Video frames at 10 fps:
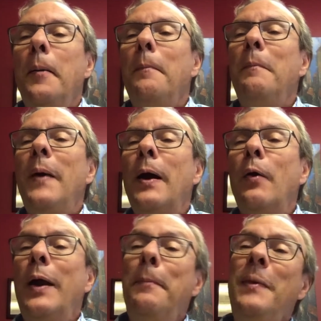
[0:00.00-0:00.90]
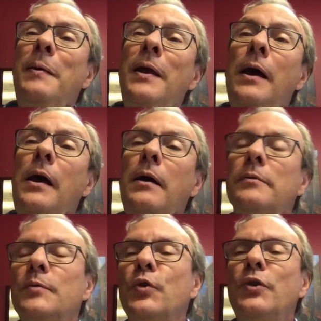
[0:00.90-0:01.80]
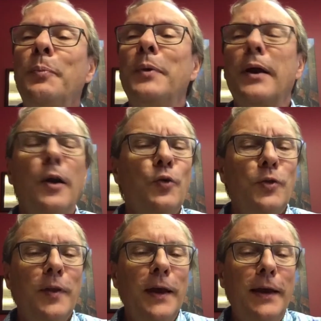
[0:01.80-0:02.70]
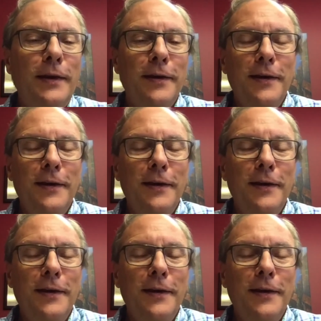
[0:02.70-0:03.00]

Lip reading: merimina, or something close to that.